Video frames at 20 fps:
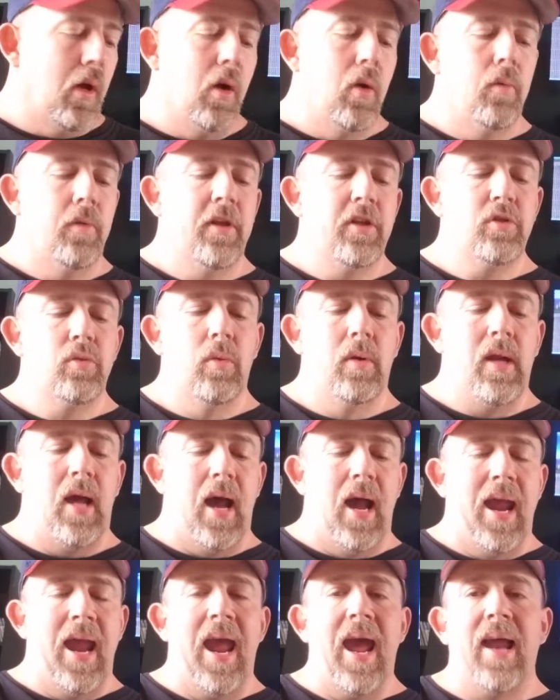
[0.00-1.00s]
This one
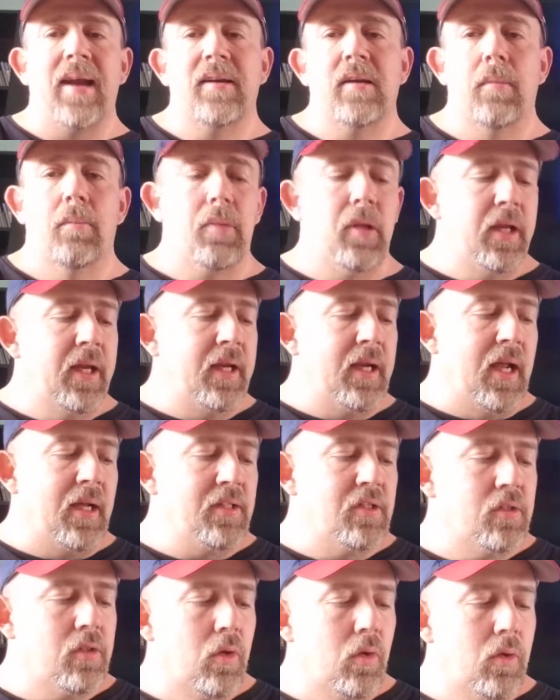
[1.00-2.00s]
I had complete. I
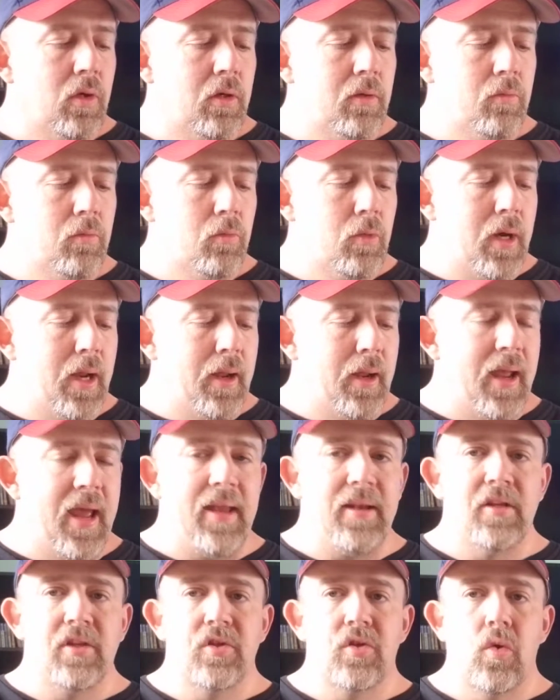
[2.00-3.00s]
sold it when I
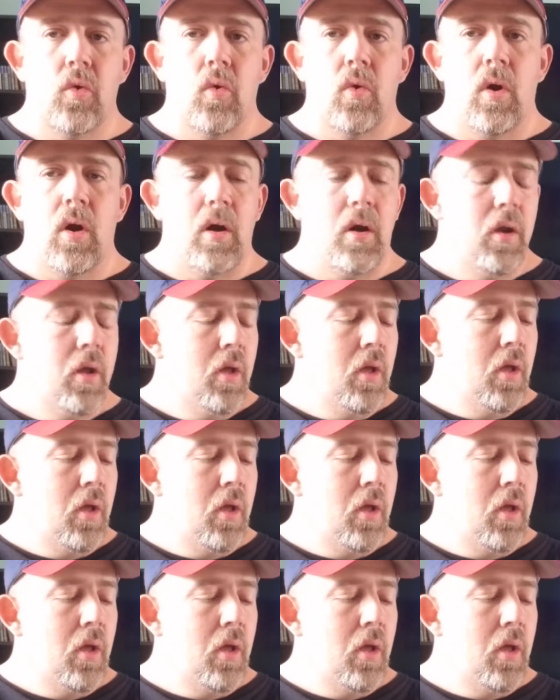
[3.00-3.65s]
had the store,